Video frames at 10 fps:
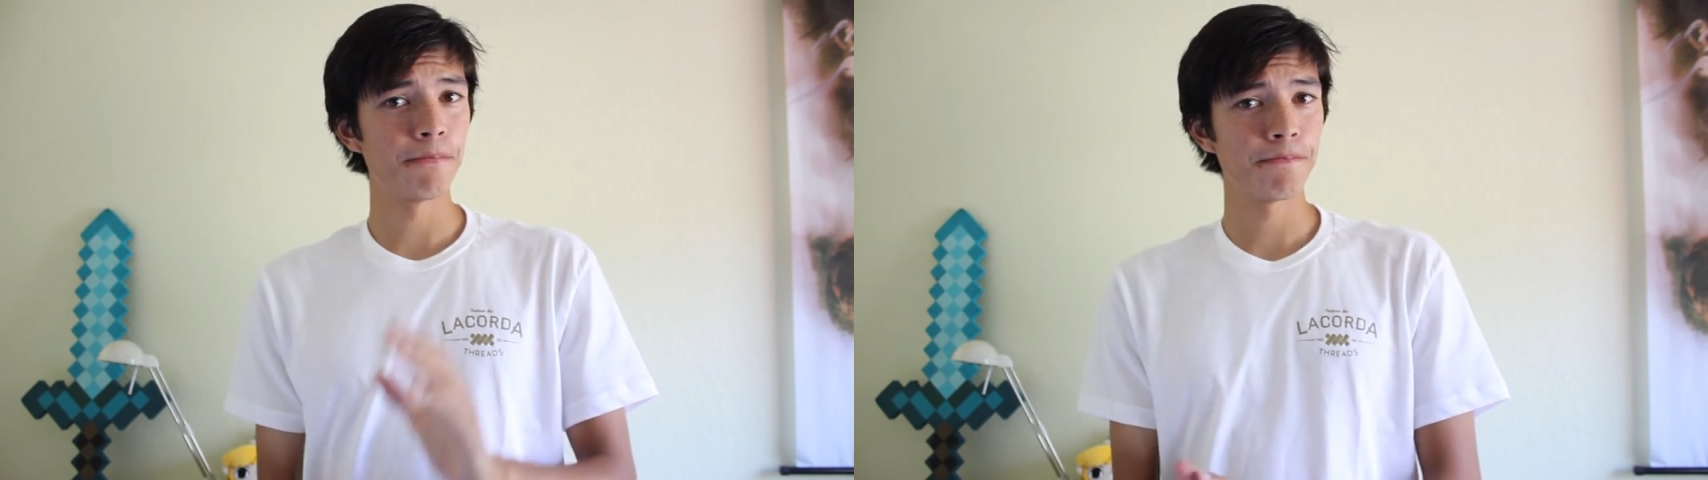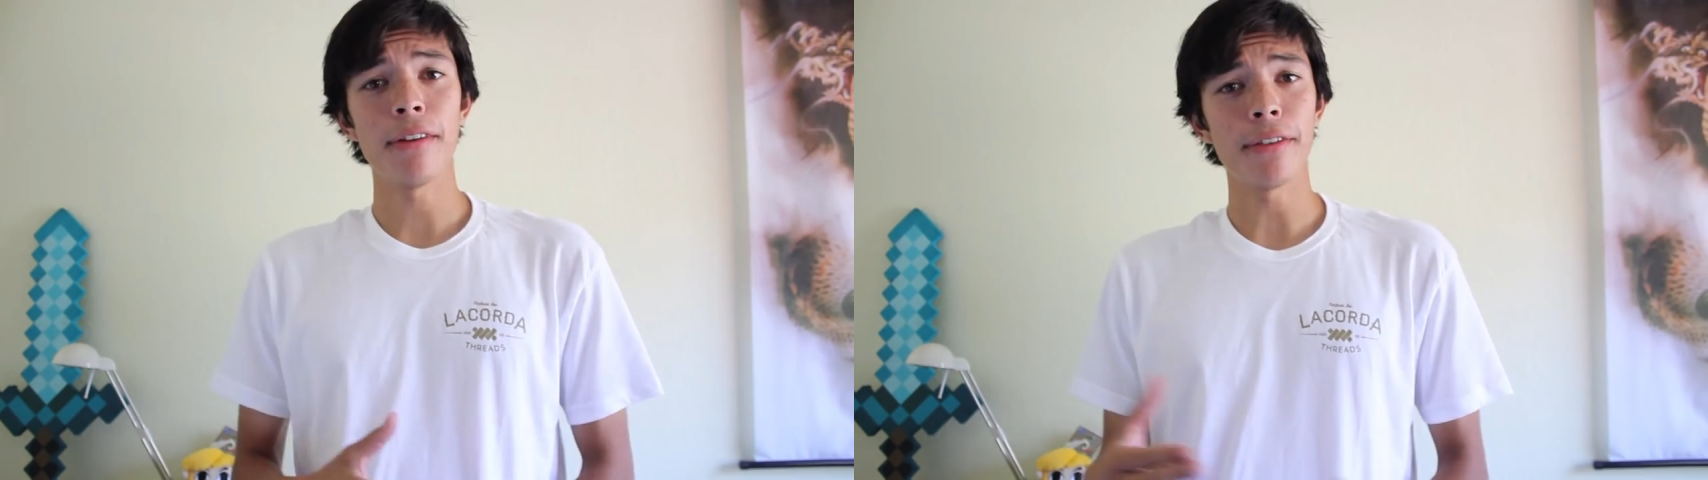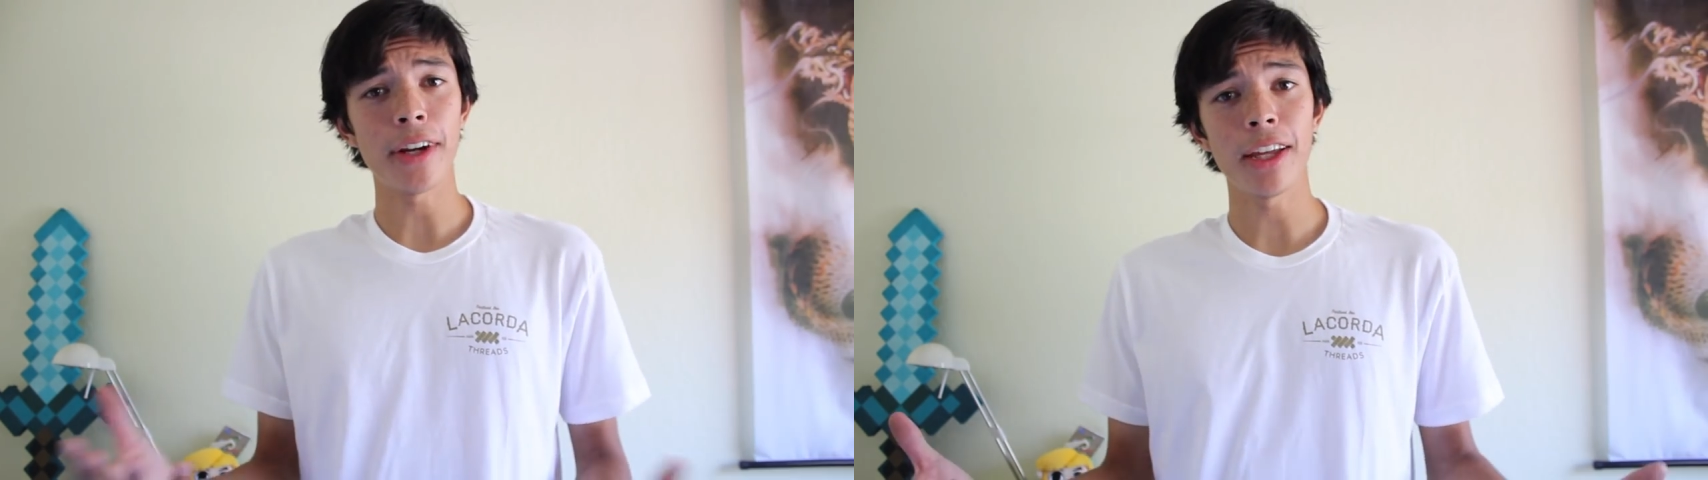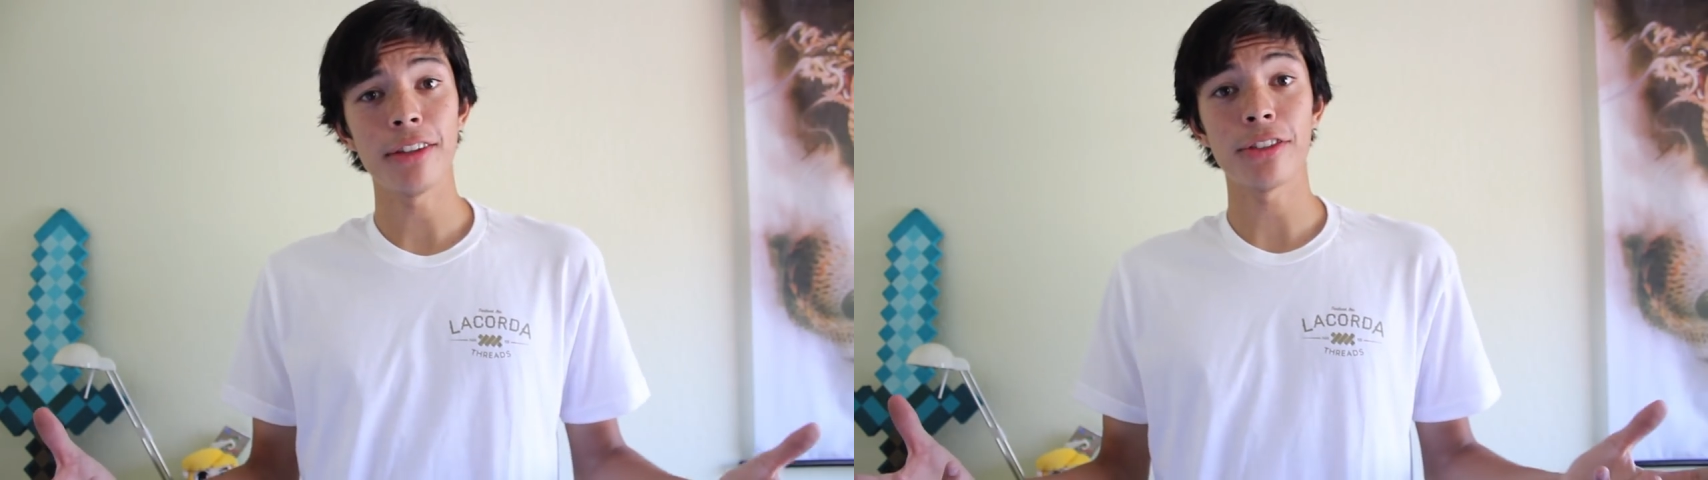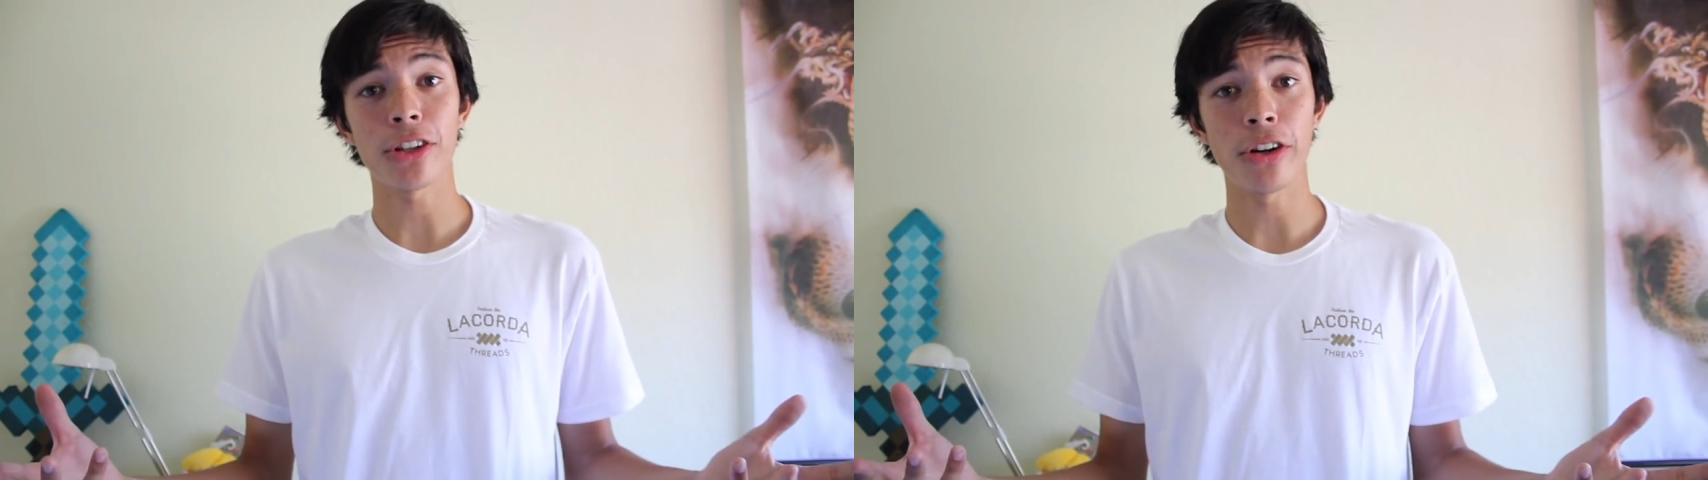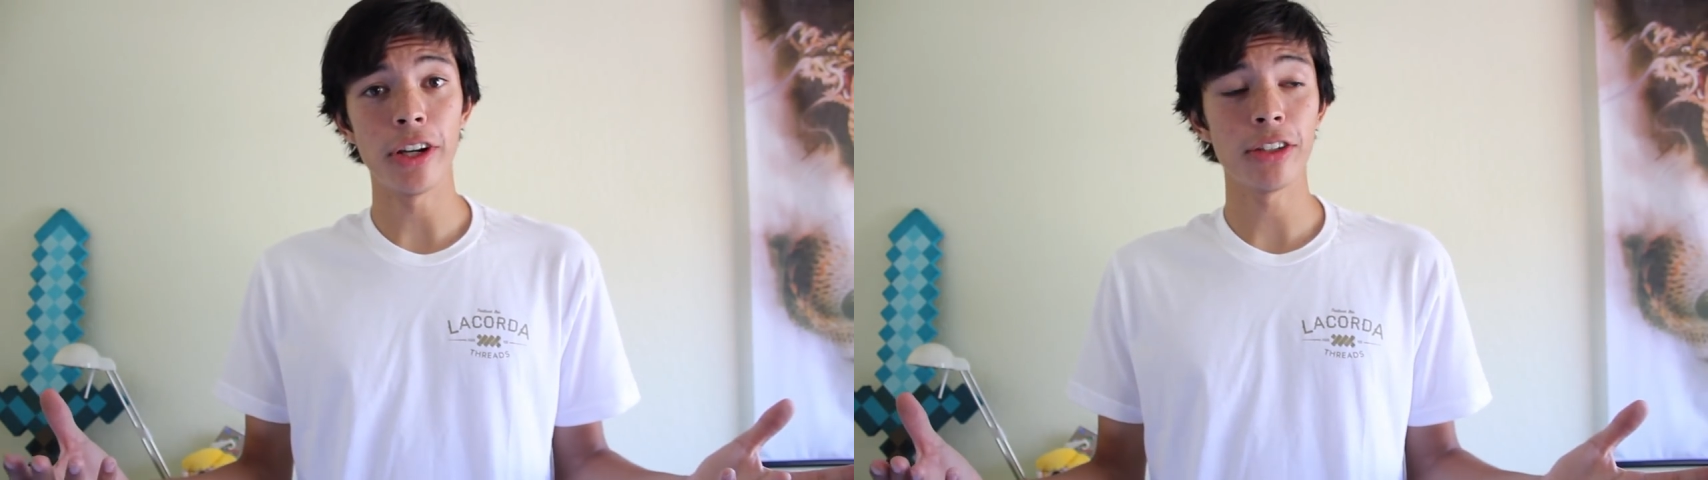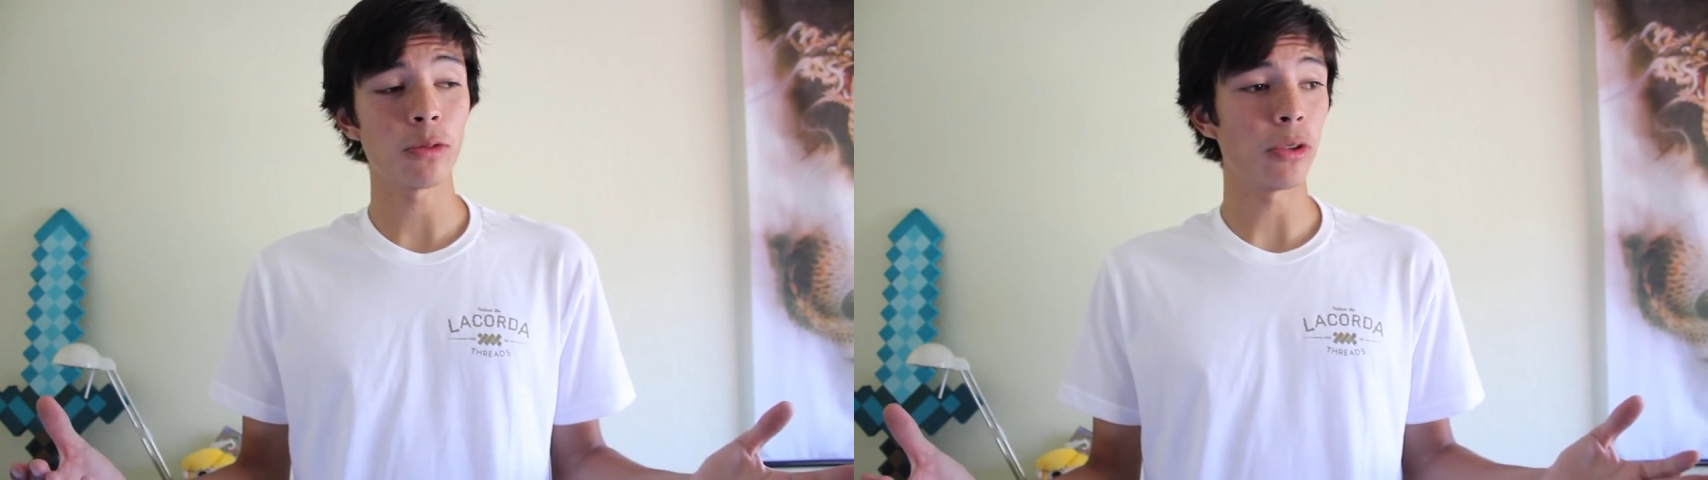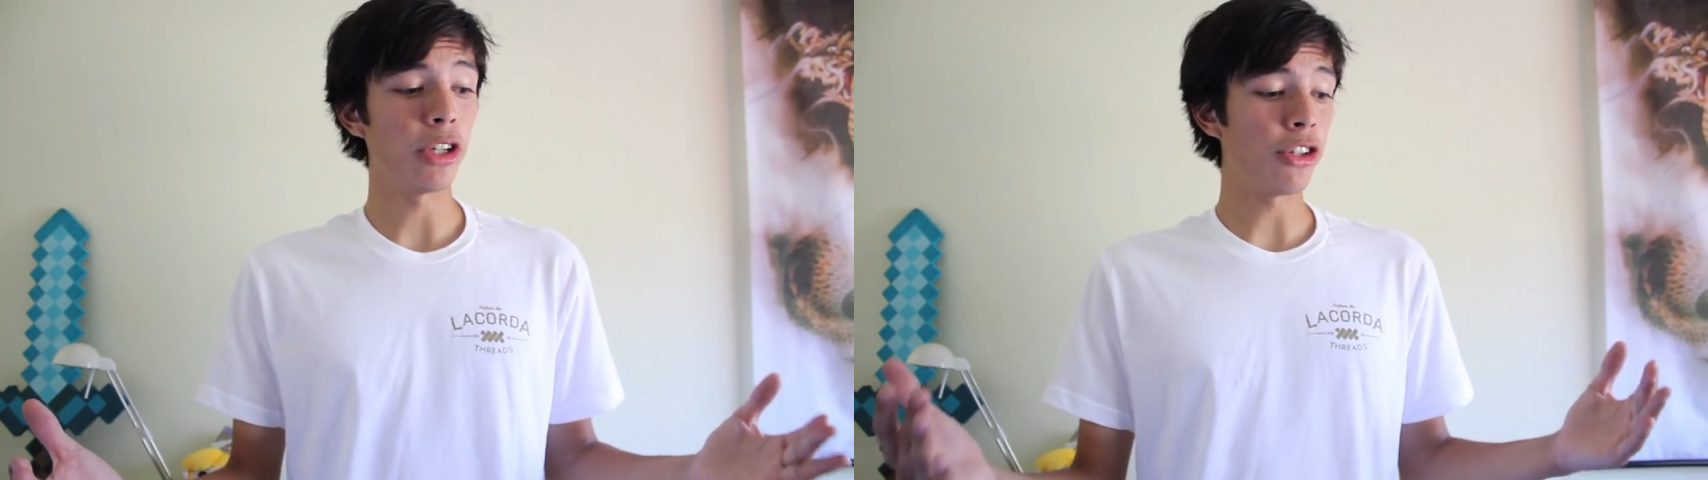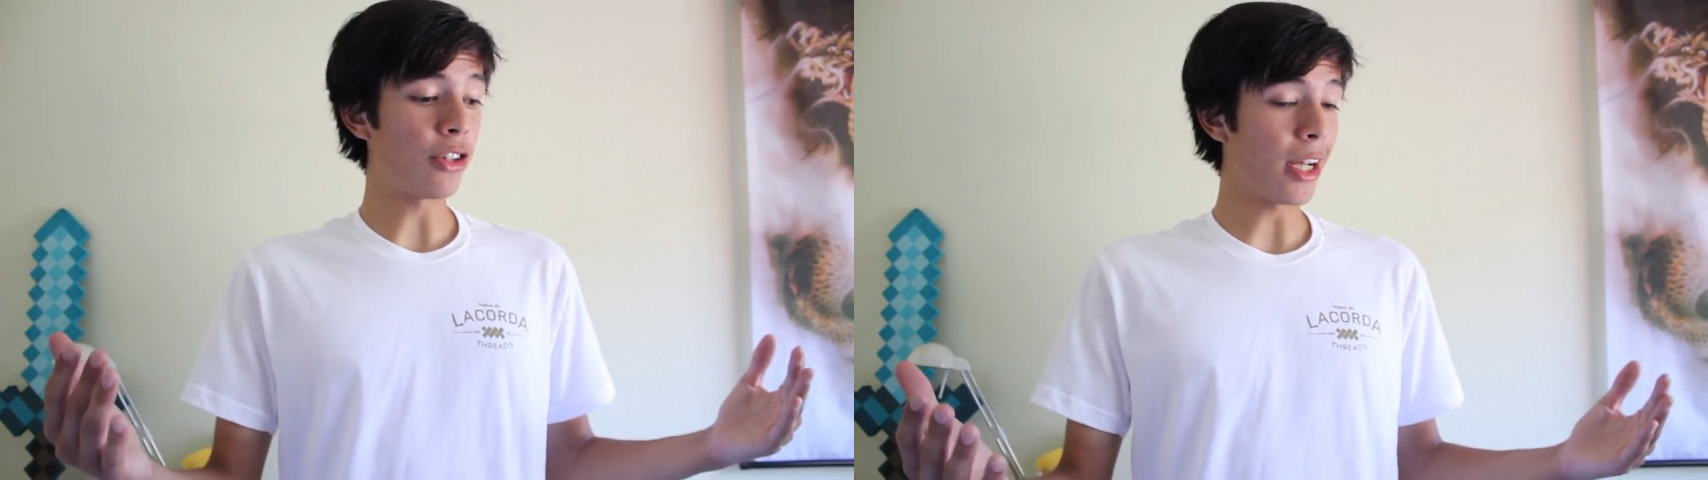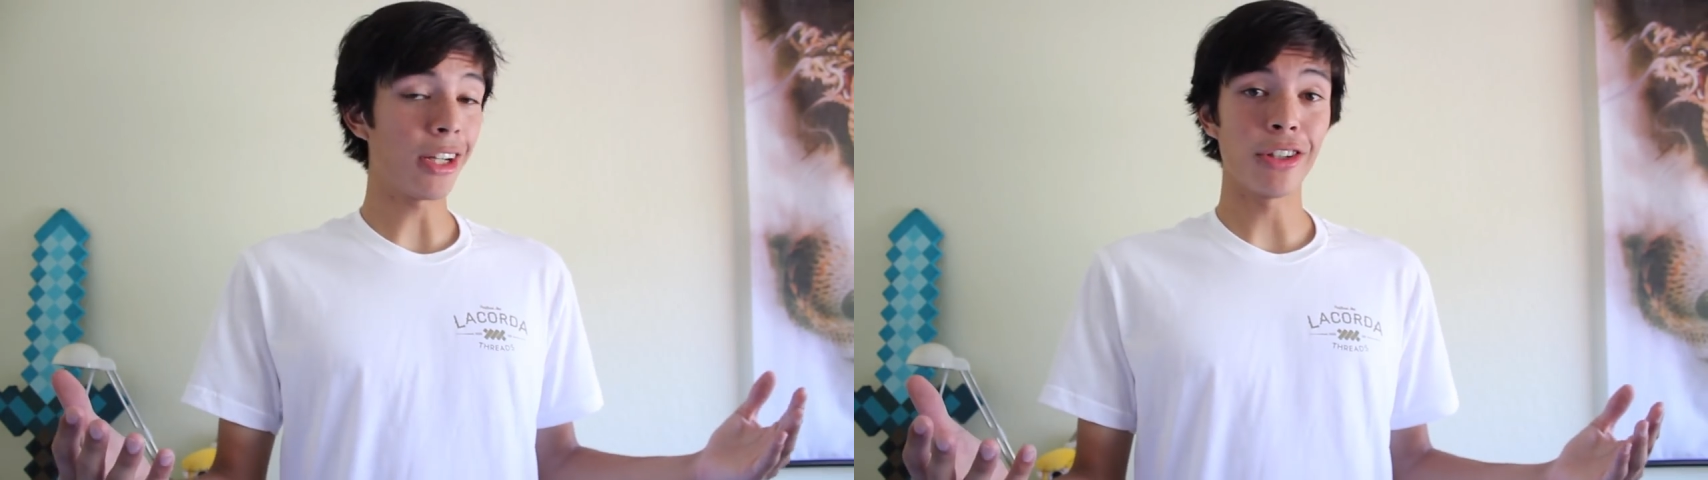Have you ever had this occurrence where you're
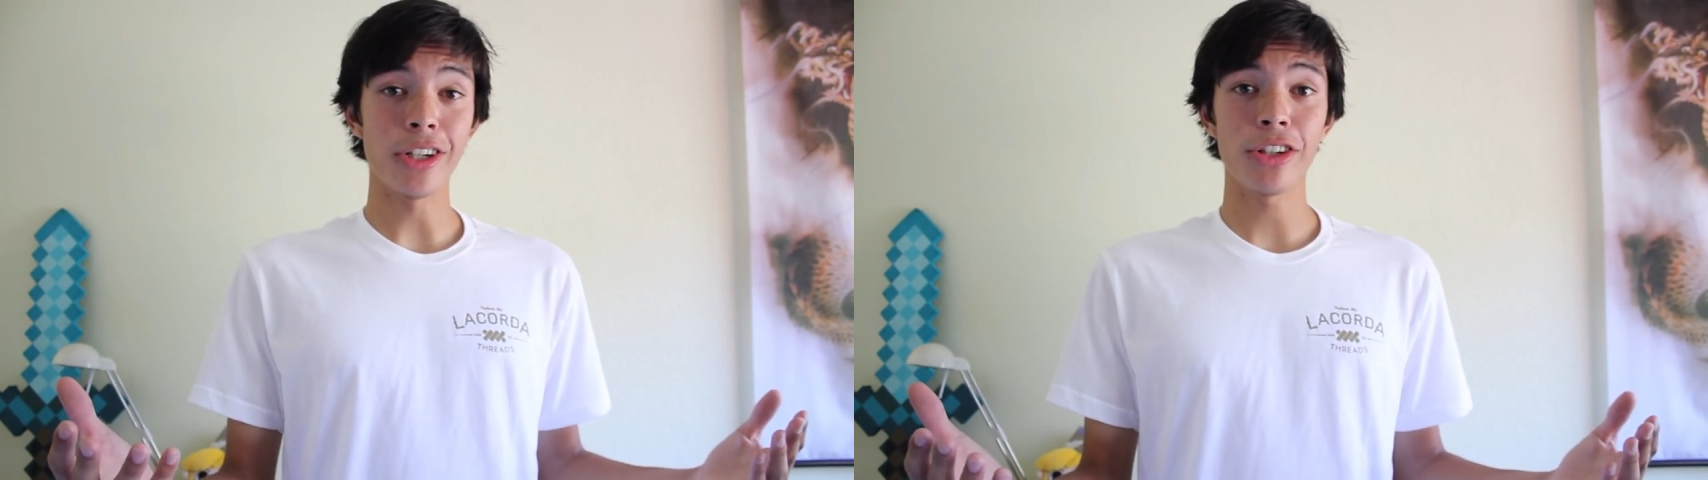trying to learn